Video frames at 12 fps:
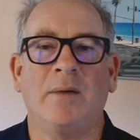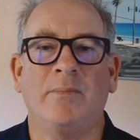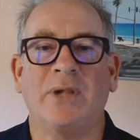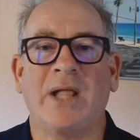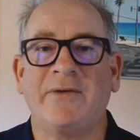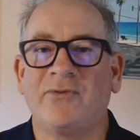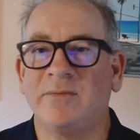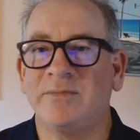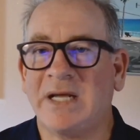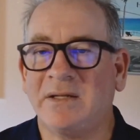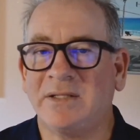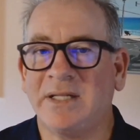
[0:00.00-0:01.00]

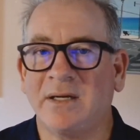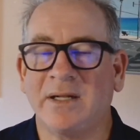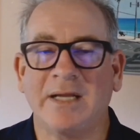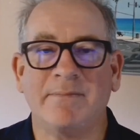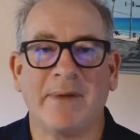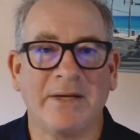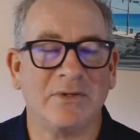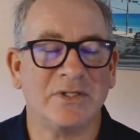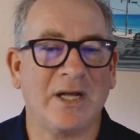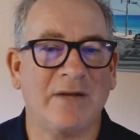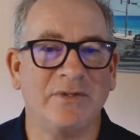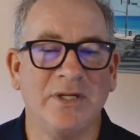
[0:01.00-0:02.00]
platforms out there like
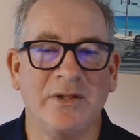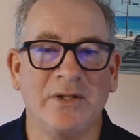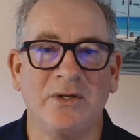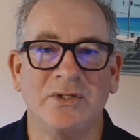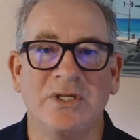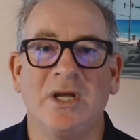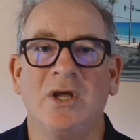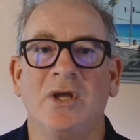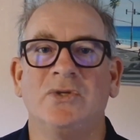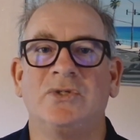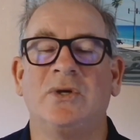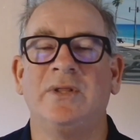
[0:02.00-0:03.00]
Microsoft and others,
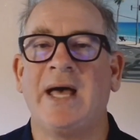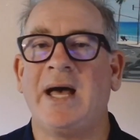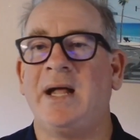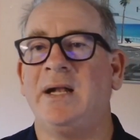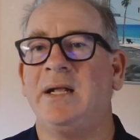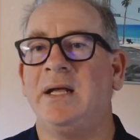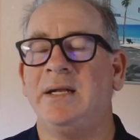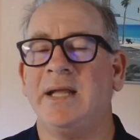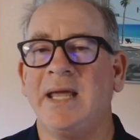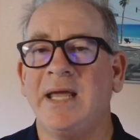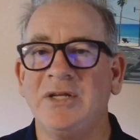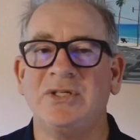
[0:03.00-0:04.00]
so that an
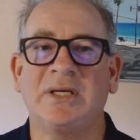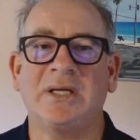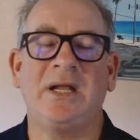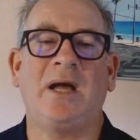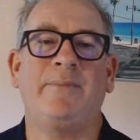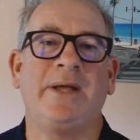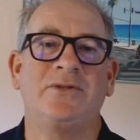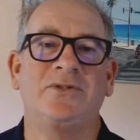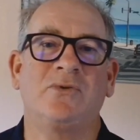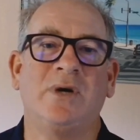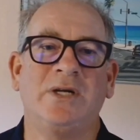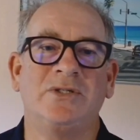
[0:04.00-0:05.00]
agent can help
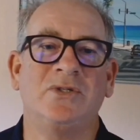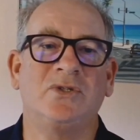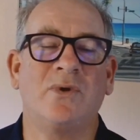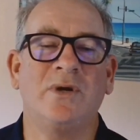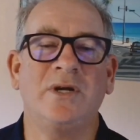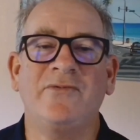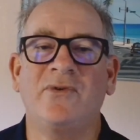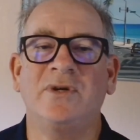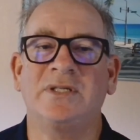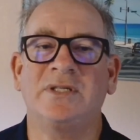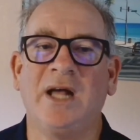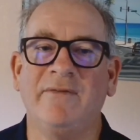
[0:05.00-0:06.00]
answer questions
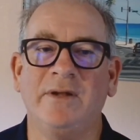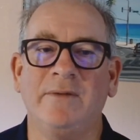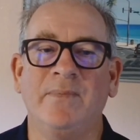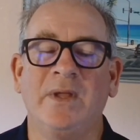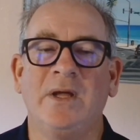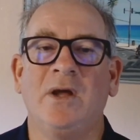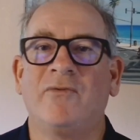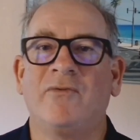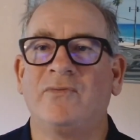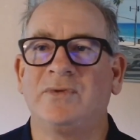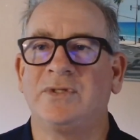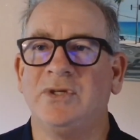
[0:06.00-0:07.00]
24/7
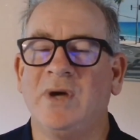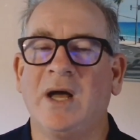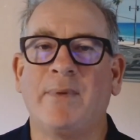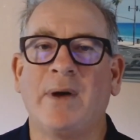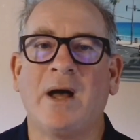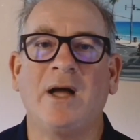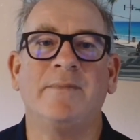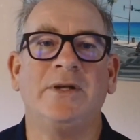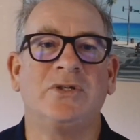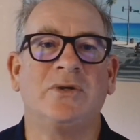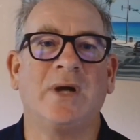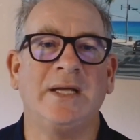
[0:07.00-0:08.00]
to help
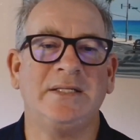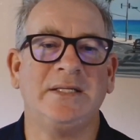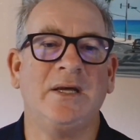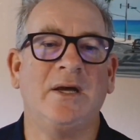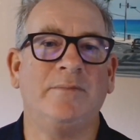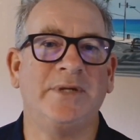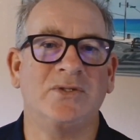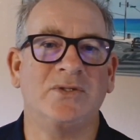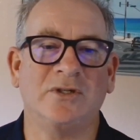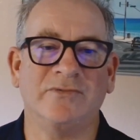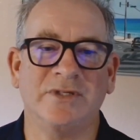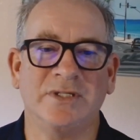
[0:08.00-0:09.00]
augment your IT help desk
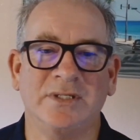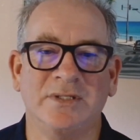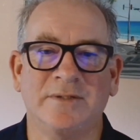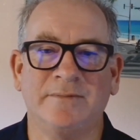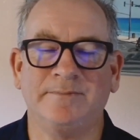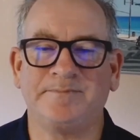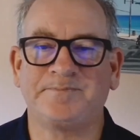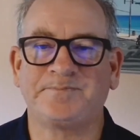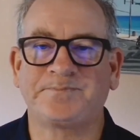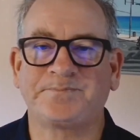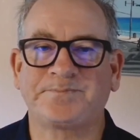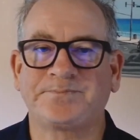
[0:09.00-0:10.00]
services.
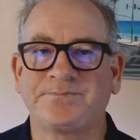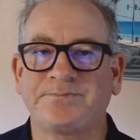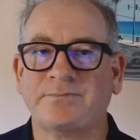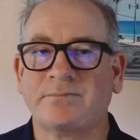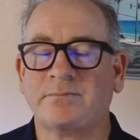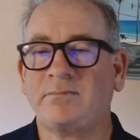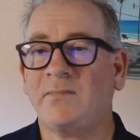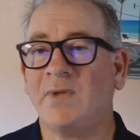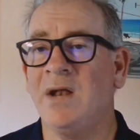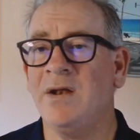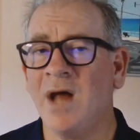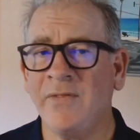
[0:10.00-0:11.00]

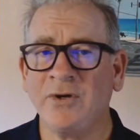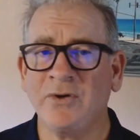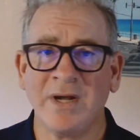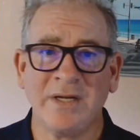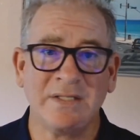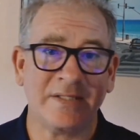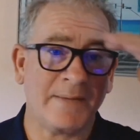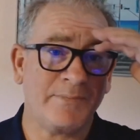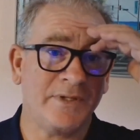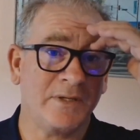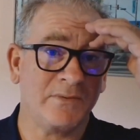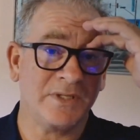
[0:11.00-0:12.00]
Another great
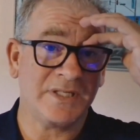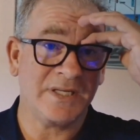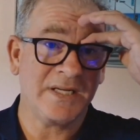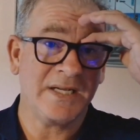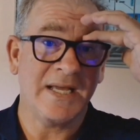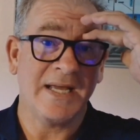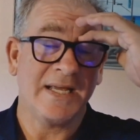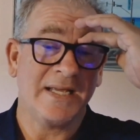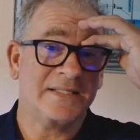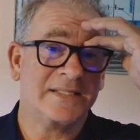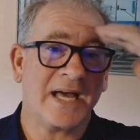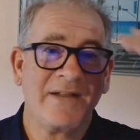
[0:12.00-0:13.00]
example that we're seeing
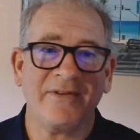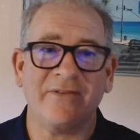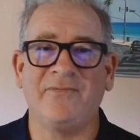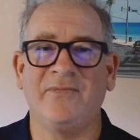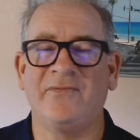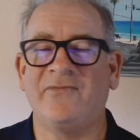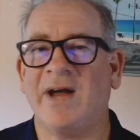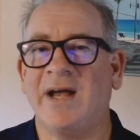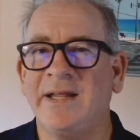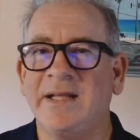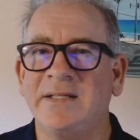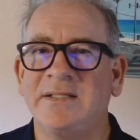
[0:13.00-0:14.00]
is kind of a
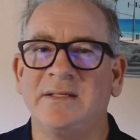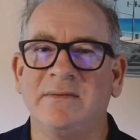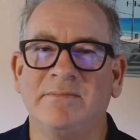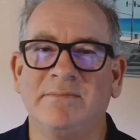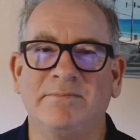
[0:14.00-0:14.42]
finance and